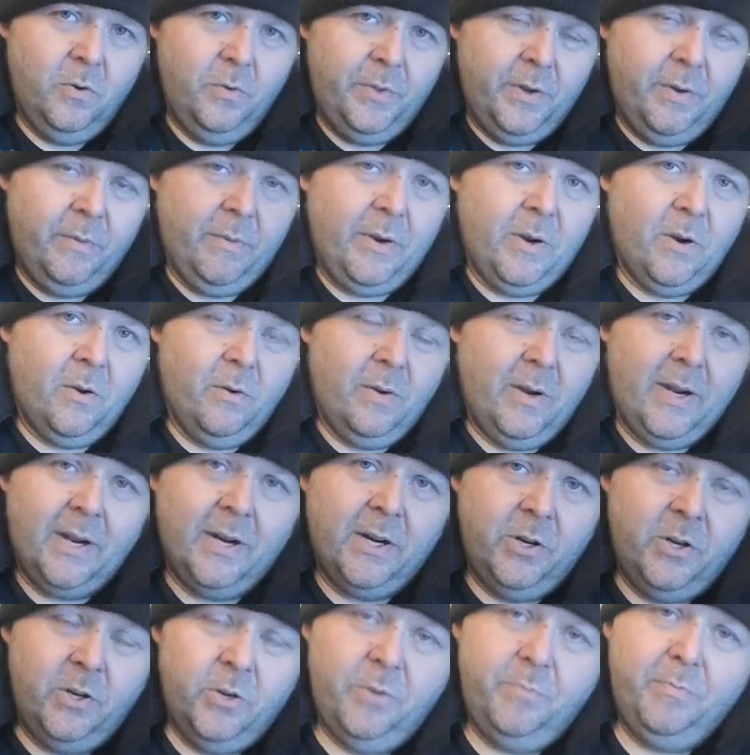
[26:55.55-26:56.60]
There we go. I got a
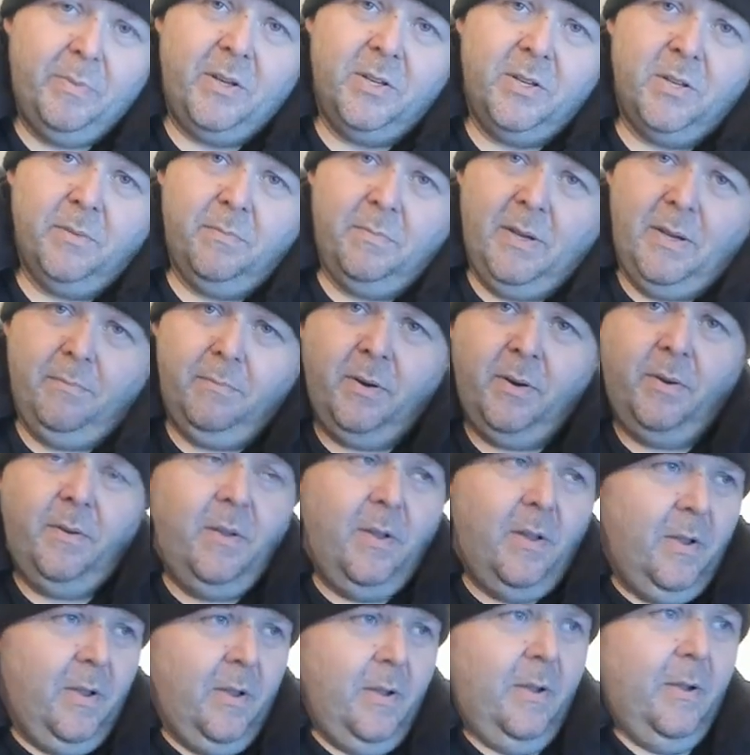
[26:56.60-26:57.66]
new piece of paper.
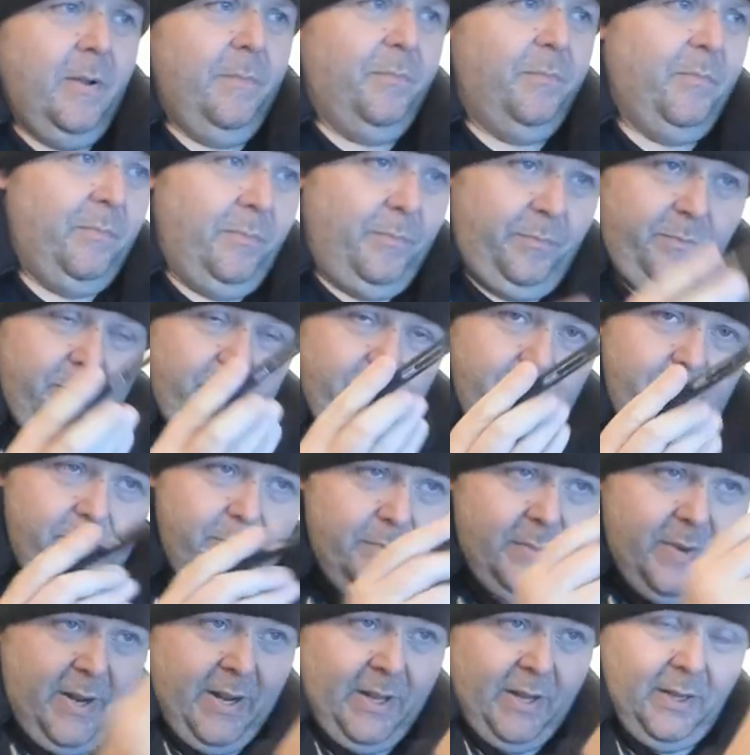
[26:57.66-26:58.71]

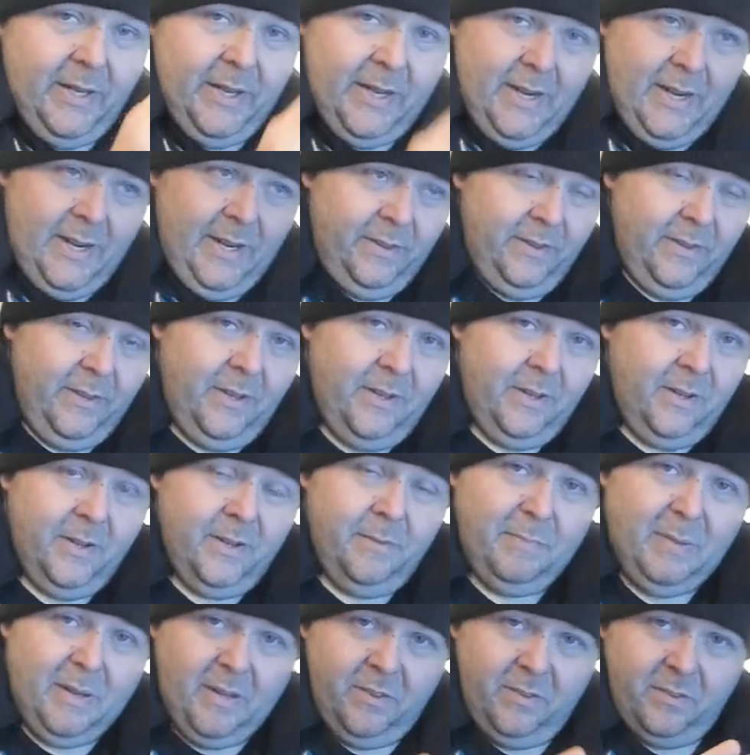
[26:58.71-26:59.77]
I click on the uh,
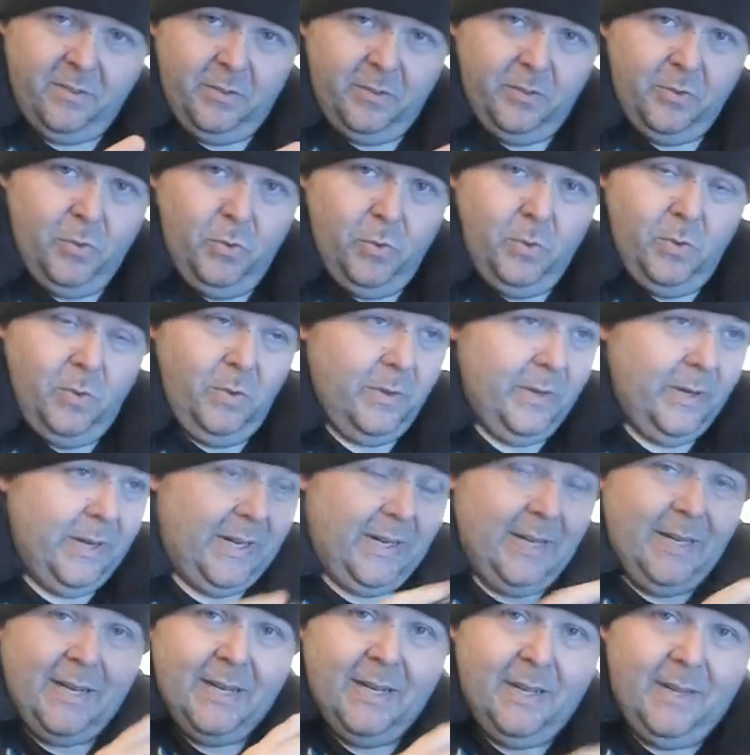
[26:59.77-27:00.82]
pencil tool or I
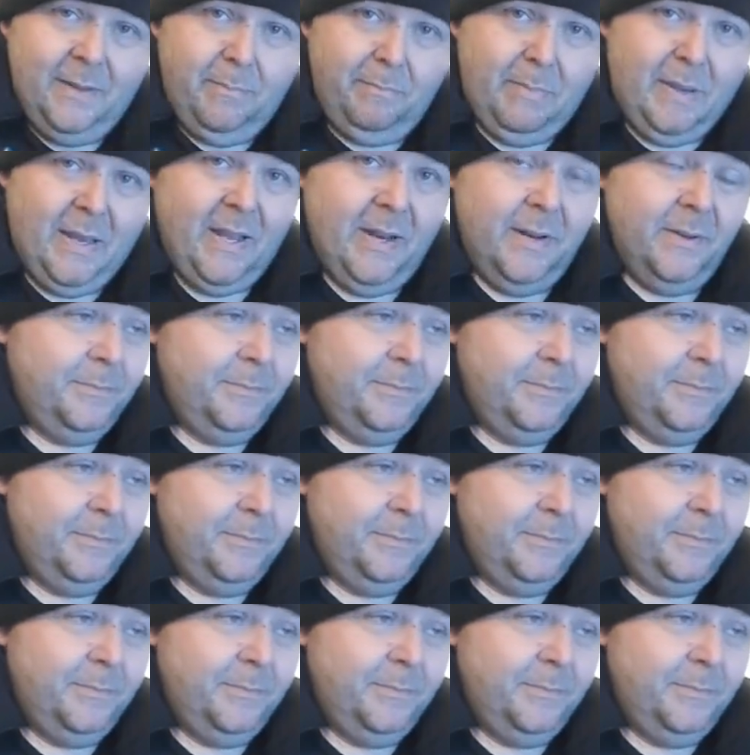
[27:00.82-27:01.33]
click on the pen.